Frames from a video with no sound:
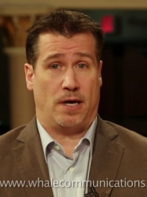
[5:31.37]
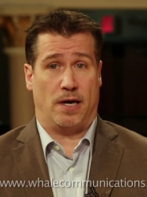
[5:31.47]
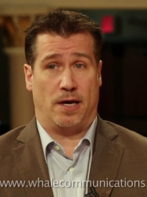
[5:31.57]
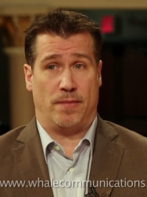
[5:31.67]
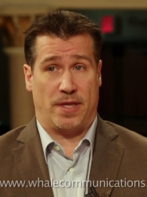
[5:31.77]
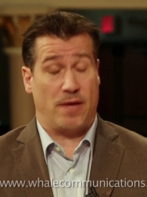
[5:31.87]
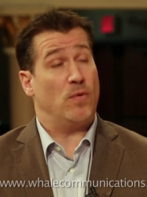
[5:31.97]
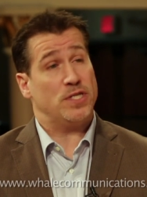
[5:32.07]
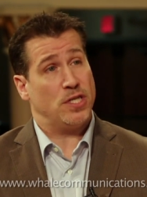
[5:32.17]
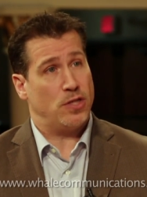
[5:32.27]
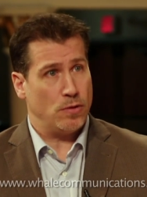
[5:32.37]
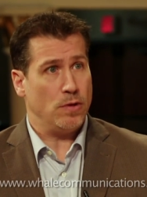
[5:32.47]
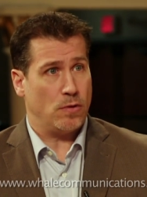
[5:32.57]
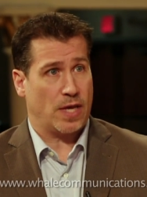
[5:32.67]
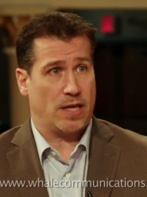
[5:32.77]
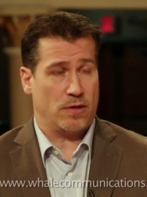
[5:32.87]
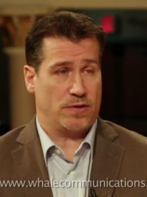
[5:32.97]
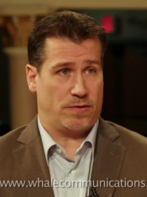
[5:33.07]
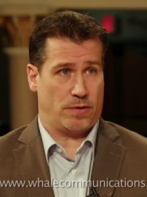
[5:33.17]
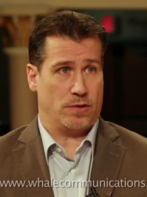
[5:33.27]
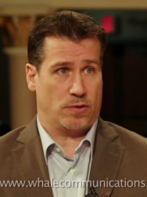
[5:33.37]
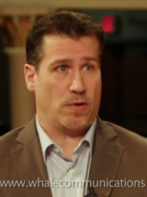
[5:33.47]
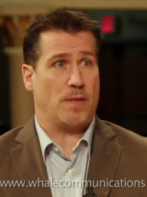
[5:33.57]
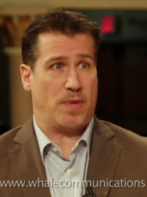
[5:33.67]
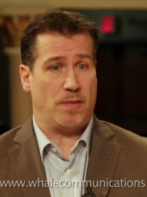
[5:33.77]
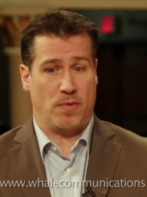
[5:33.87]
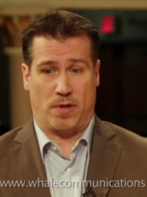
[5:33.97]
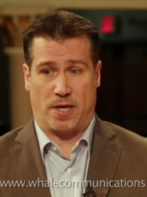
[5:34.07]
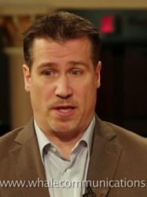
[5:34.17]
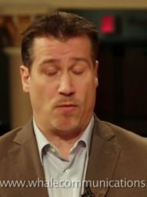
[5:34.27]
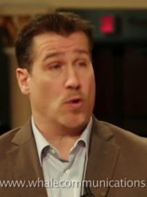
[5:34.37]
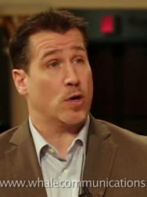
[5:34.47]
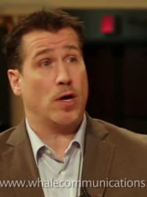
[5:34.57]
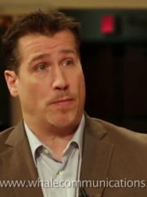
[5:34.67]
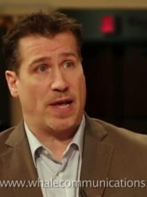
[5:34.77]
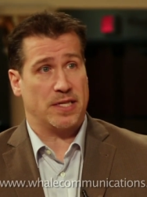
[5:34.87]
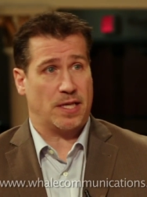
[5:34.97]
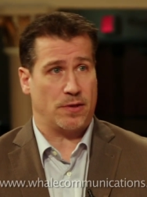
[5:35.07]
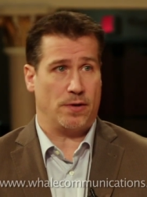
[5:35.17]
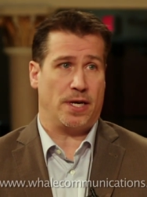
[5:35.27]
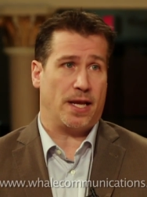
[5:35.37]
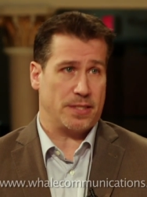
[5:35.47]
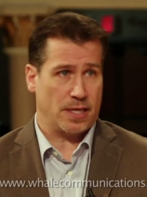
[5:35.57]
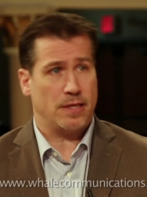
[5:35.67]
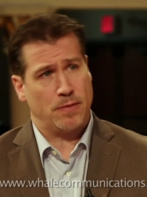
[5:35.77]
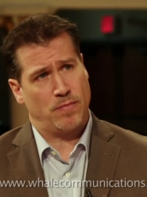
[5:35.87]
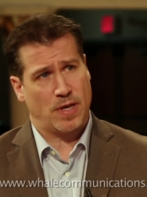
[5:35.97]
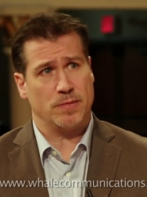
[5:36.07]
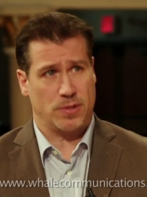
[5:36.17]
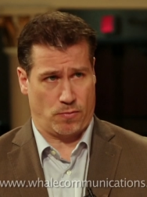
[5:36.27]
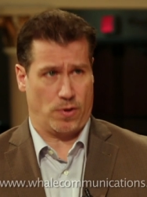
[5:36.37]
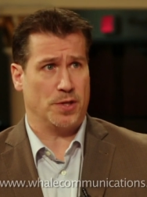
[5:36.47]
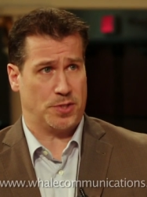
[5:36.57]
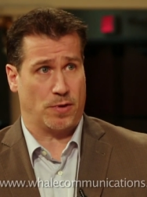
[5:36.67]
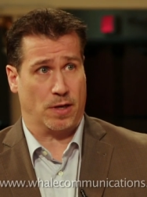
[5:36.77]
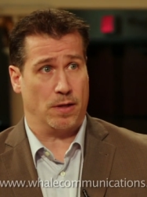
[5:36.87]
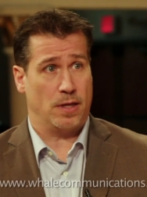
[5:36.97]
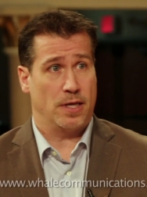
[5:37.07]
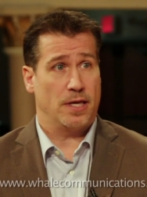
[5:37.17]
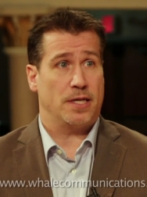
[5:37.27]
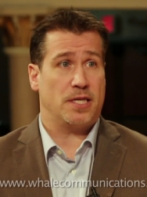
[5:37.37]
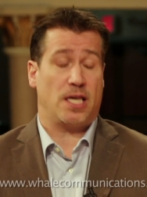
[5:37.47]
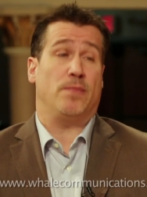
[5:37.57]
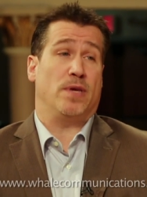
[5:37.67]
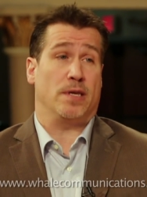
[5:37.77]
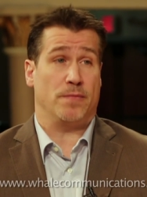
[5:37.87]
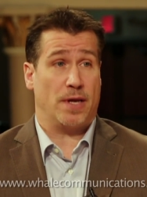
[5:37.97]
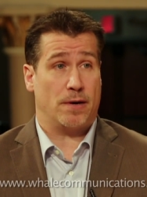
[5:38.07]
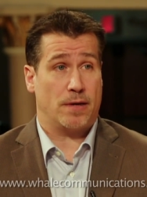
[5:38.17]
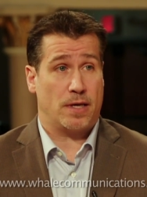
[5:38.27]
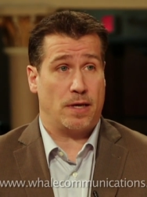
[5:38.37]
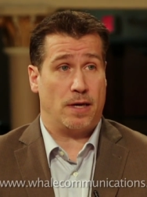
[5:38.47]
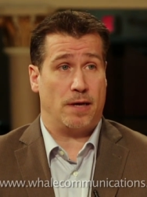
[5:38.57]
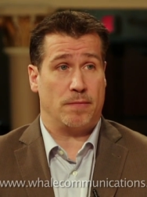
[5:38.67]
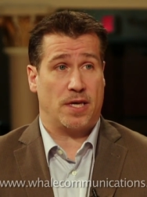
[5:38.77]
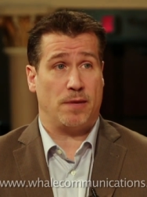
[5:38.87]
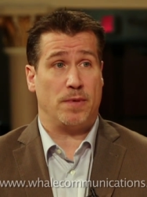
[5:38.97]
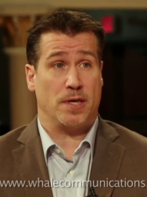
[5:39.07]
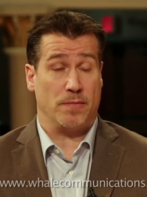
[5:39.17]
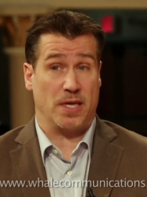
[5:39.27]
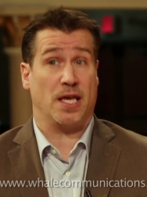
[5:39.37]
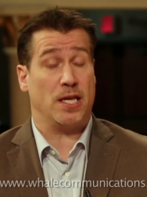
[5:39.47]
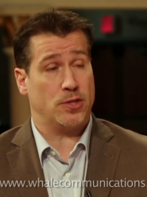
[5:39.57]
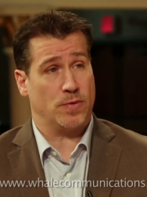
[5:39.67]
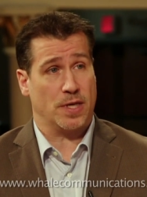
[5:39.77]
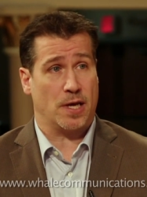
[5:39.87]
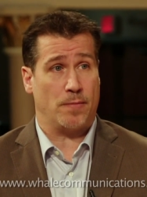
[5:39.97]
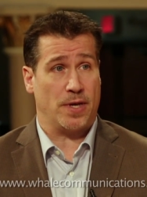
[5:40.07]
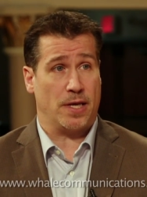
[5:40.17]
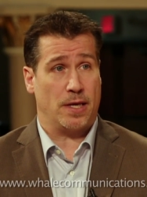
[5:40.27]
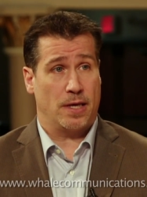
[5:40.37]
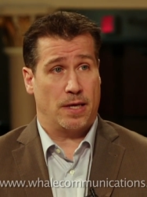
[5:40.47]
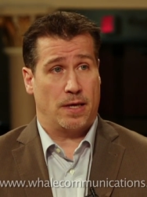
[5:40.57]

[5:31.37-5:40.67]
Um, and then once you do locate those, those great people and they work out past that 30 days, then it becomes the real struggle, keeping them there, yeah. um, keeping them engaged with the company.